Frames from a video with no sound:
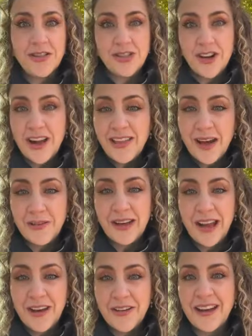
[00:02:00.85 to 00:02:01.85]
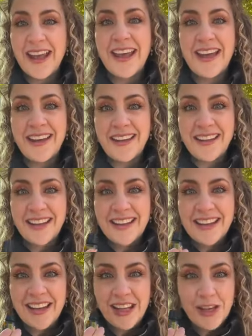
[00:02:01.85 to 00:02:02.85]
try that one out, and
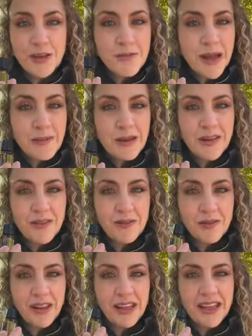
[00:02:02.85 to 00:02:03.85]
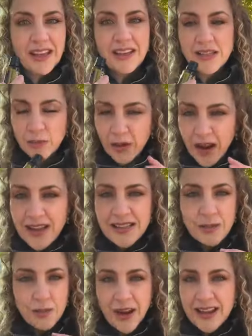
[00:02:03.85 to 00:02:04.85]
you might be really surprised,
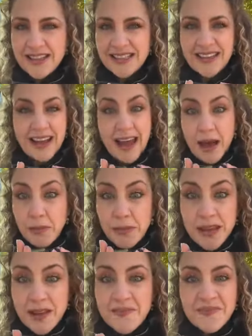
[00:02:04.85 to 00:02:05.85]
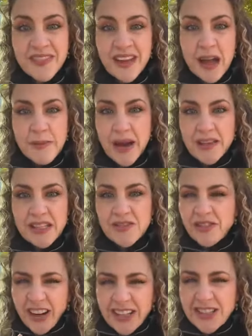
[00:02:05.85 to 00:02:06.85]
impressed, happy about this
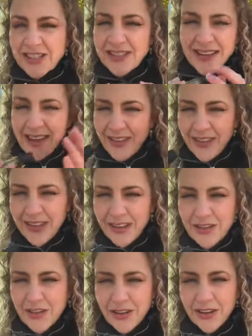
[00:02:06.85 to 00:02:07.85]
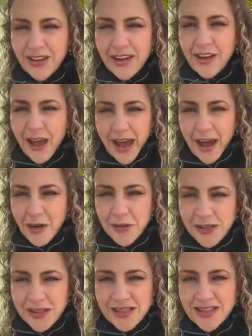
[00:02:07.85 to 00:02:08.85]
fresh scent that it gives your
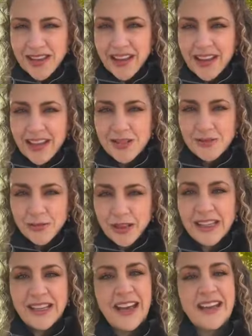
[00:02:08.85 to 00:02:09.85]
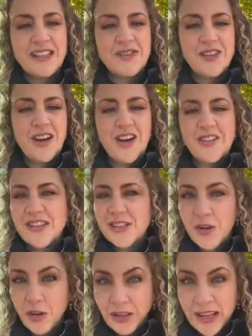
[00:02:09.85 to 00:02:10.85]
house. It's really nice for all these
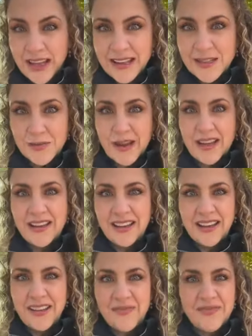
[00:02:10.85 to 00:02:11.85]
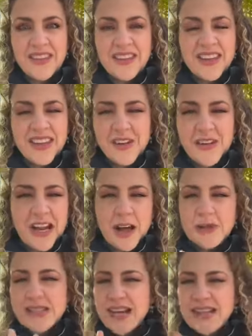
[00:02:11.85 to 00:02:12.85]
cold days when, you know, it
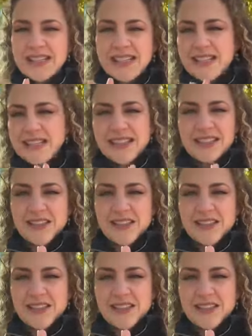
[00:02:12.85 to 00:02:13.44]
almost has this